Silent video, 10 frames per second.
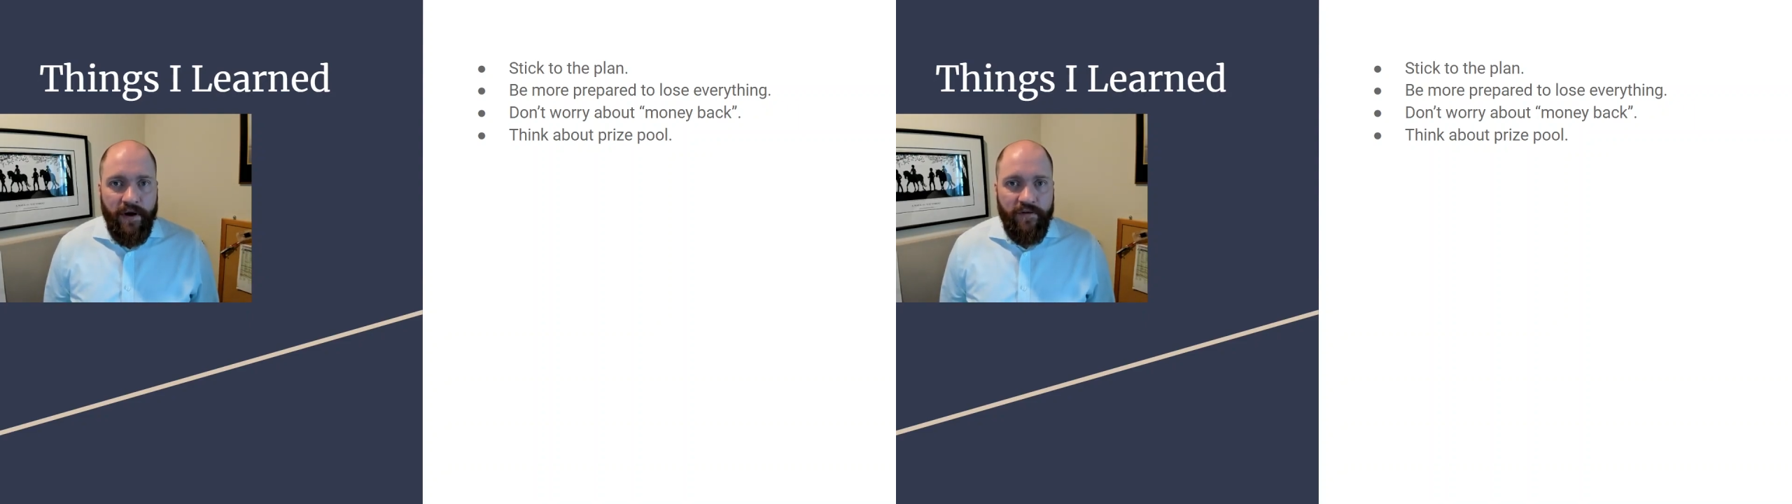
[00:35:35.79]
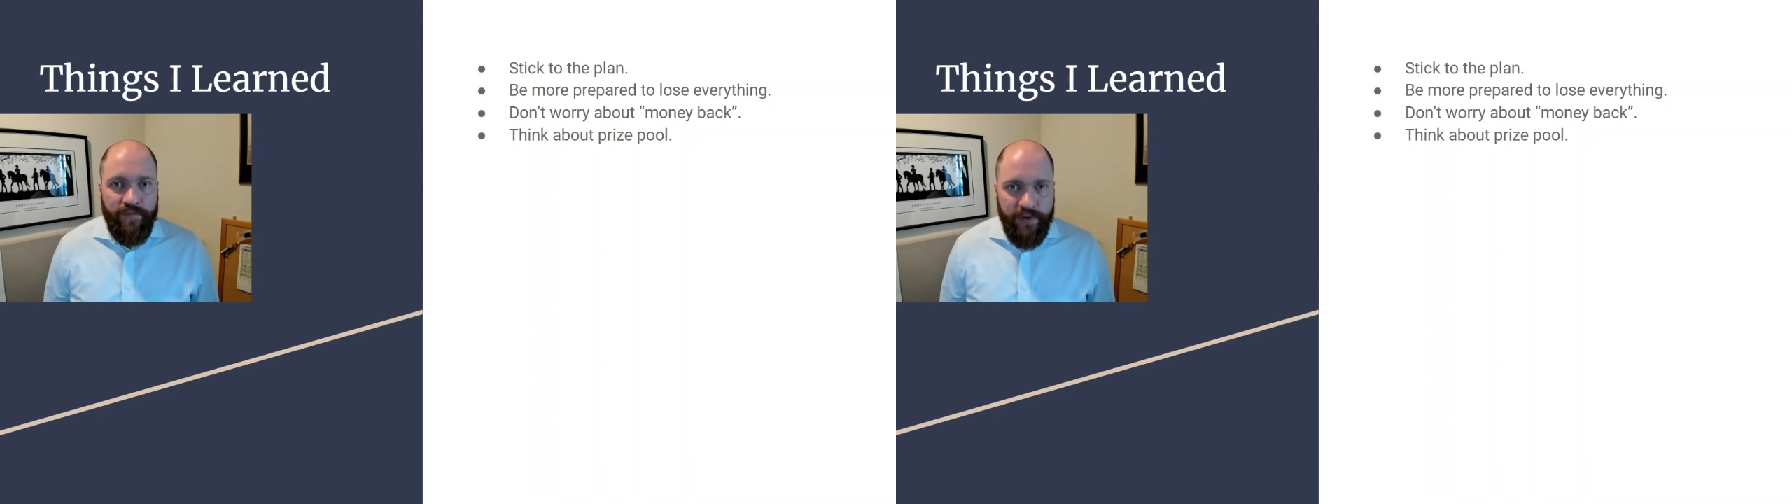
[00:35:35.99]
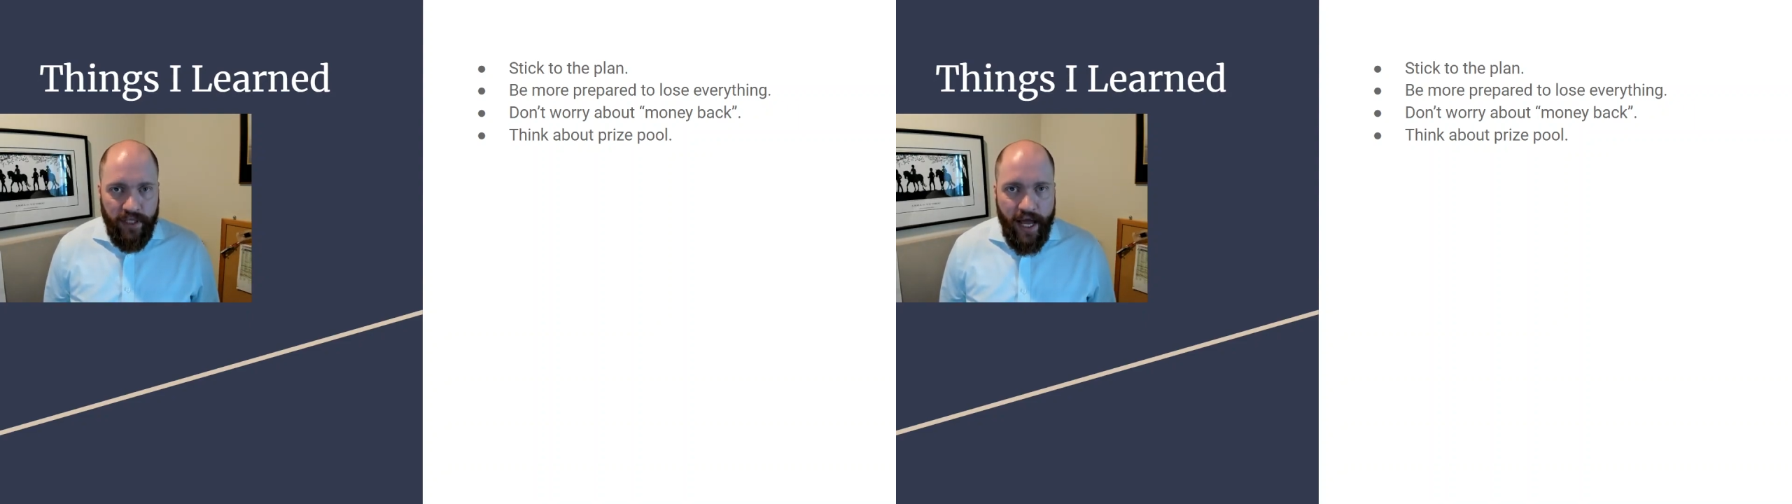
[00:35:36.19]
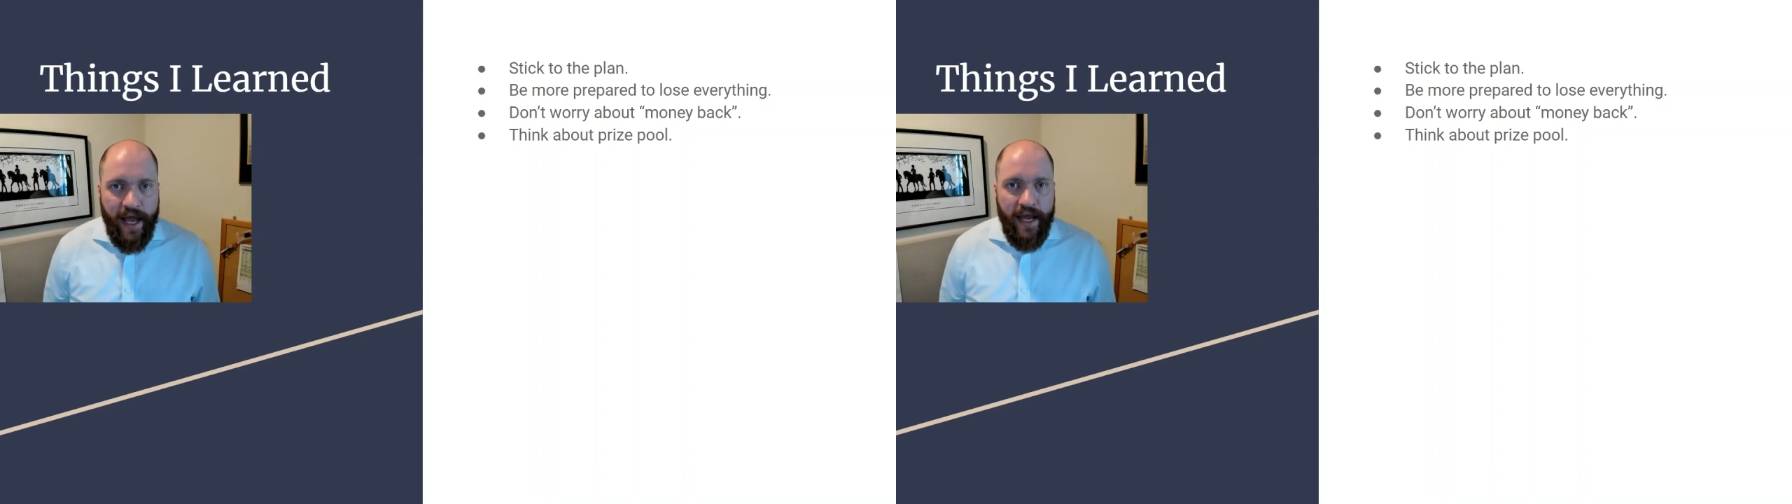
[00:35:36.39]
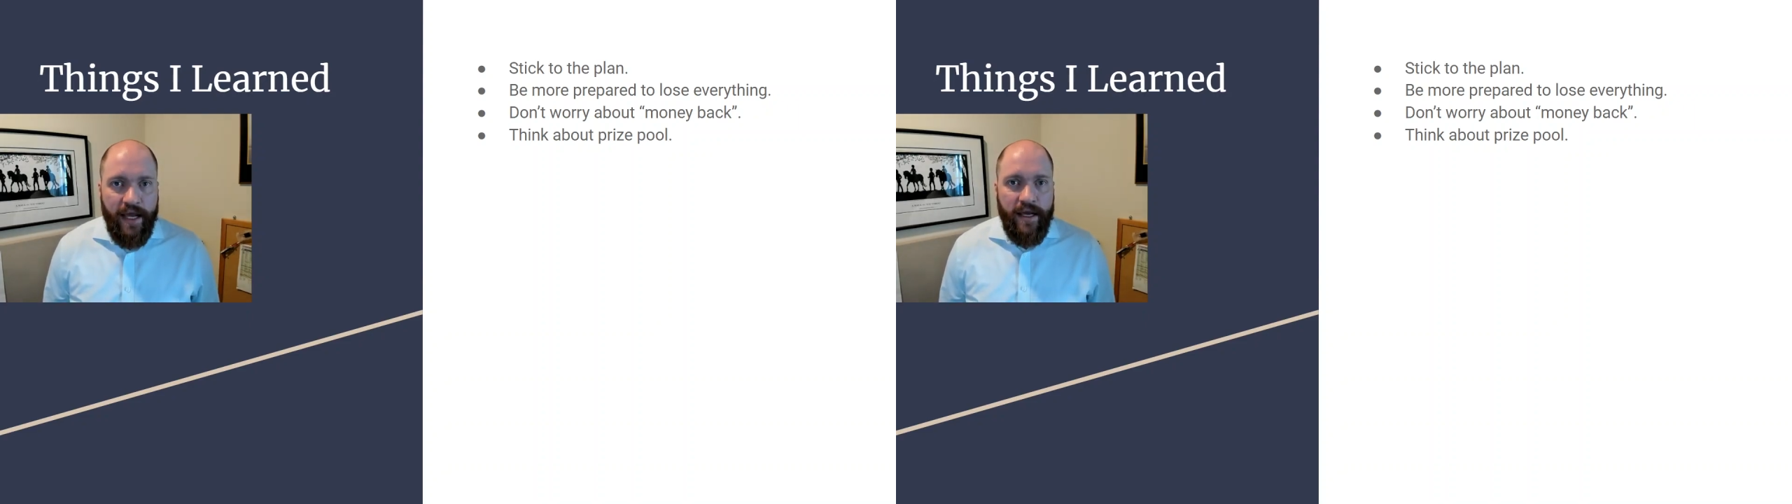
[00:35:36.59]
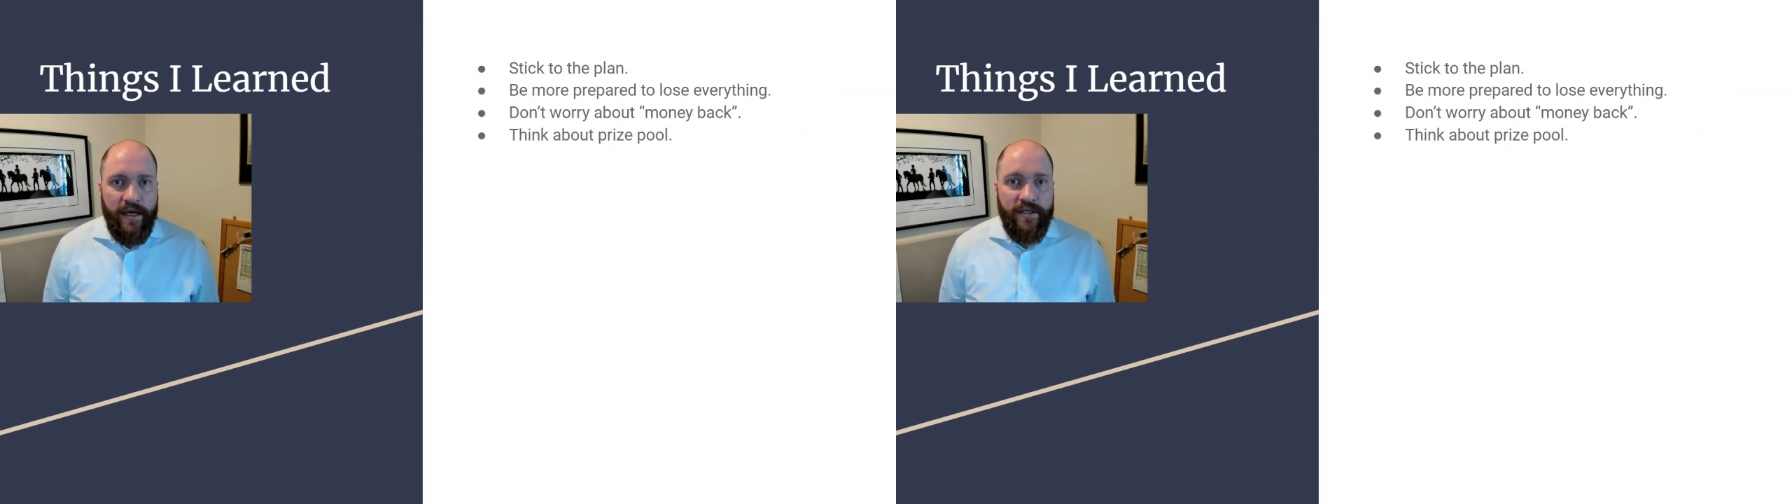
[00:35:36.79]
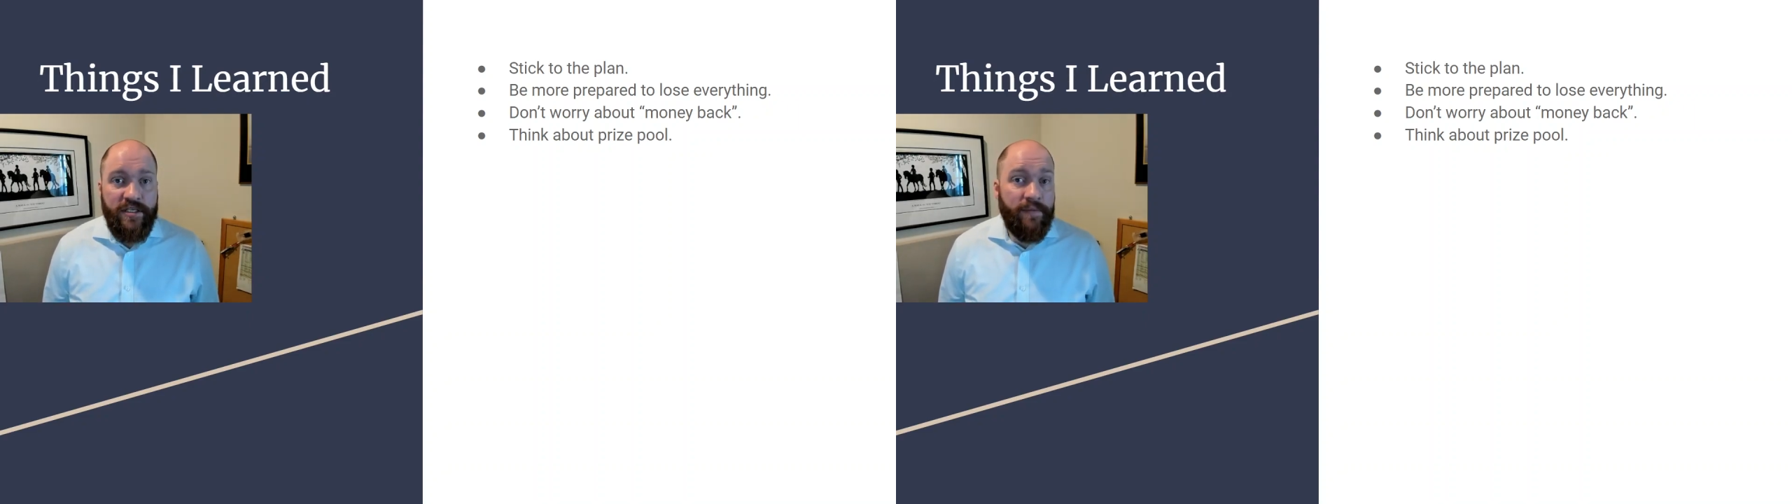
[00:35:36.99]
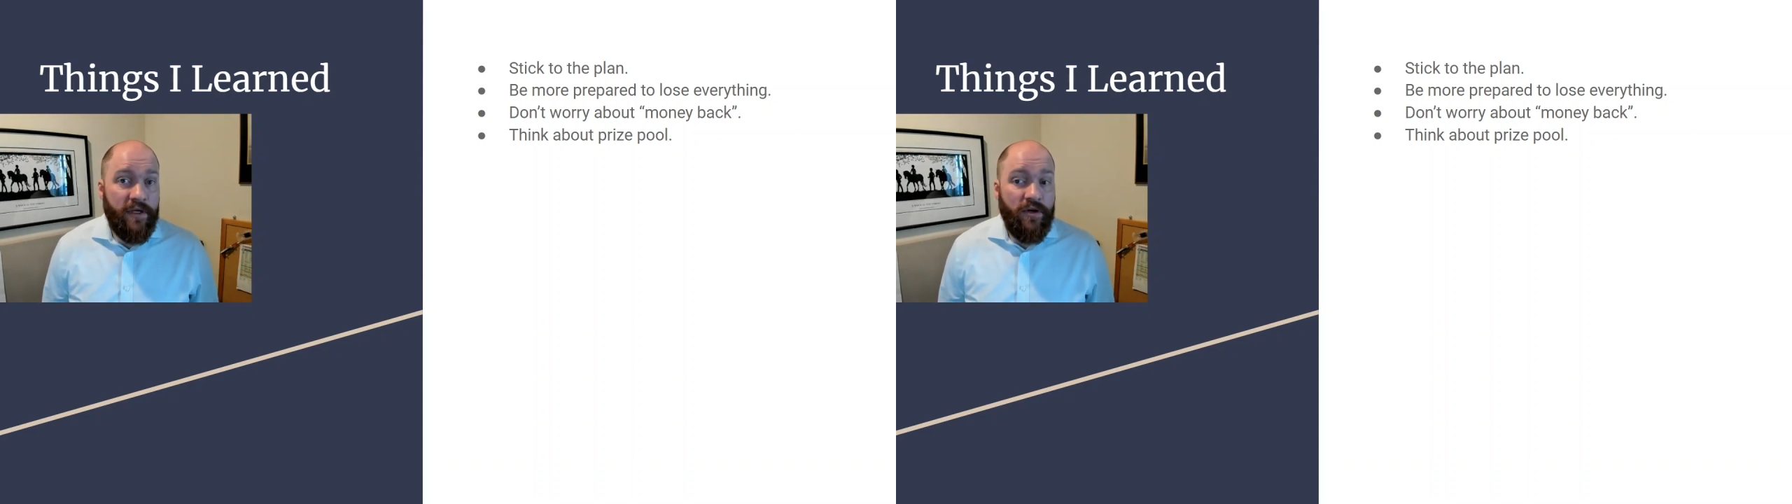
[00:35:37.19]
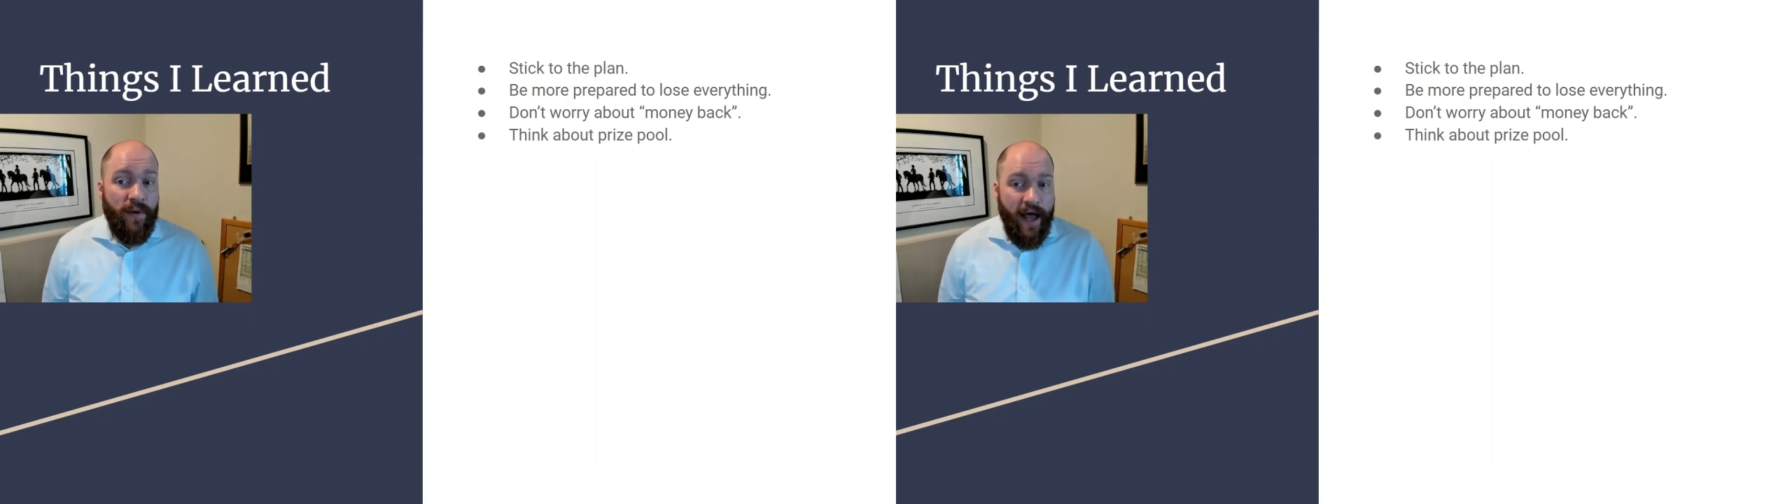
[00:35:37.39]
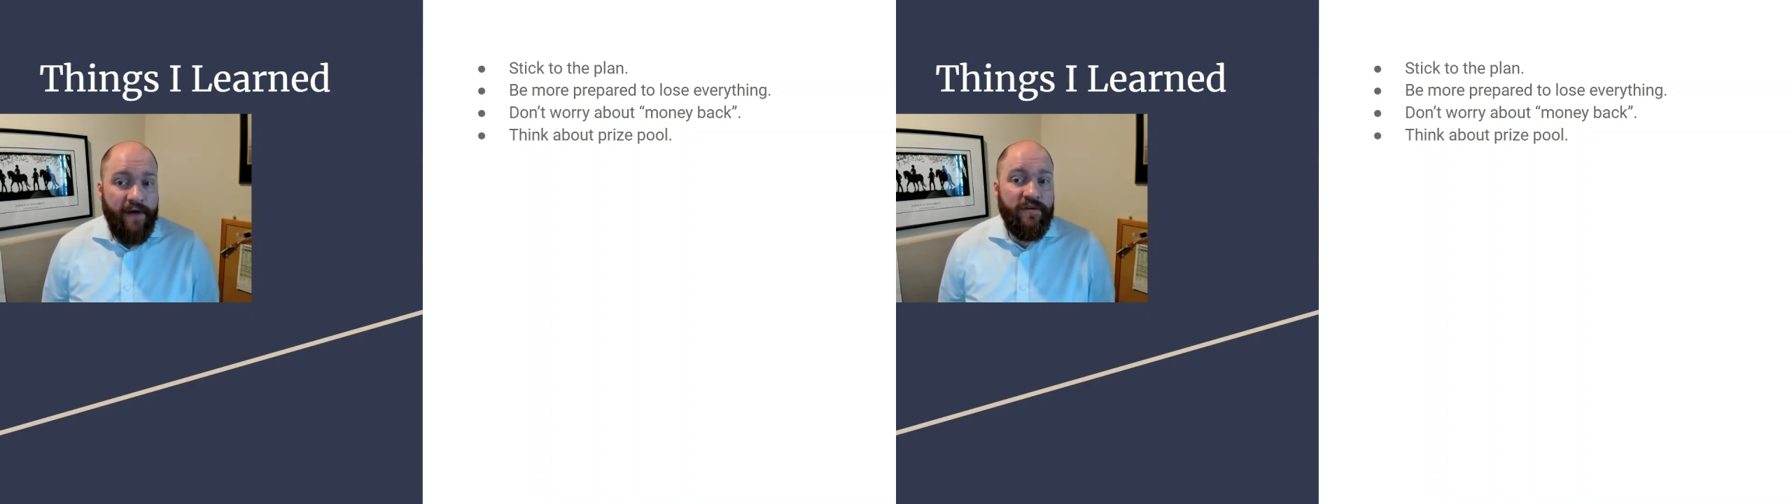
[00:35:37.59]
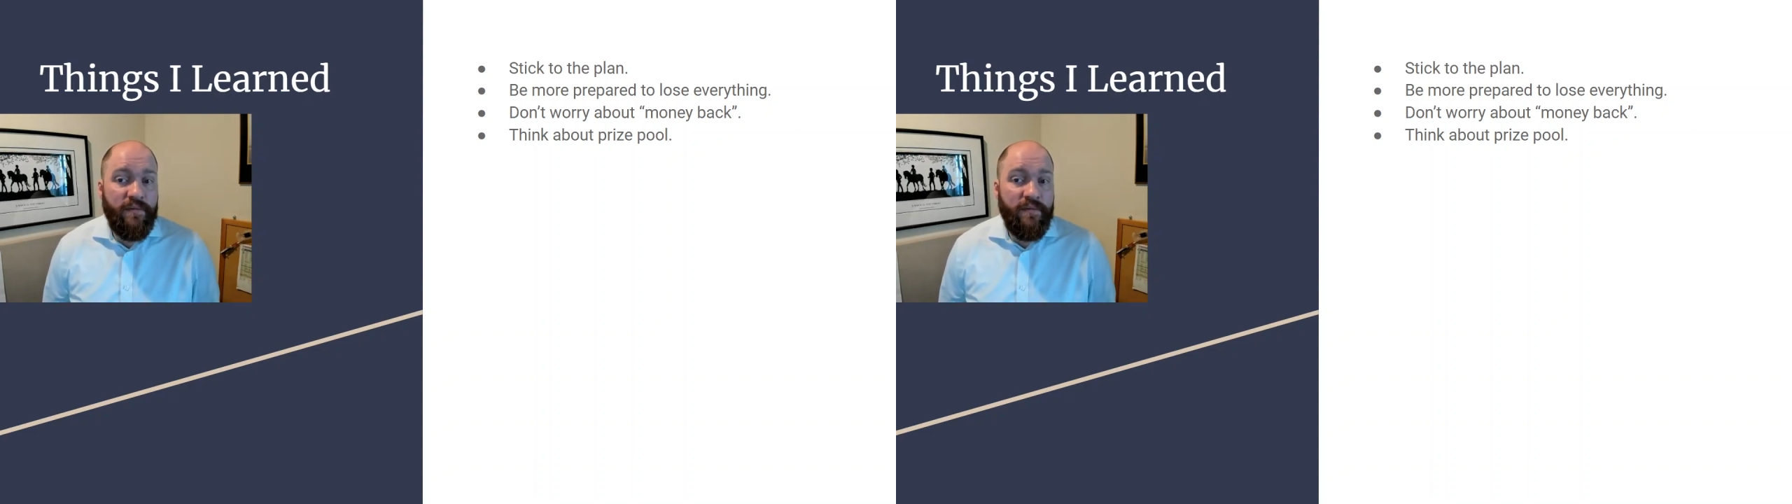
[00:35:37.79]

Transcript: of play is something you have to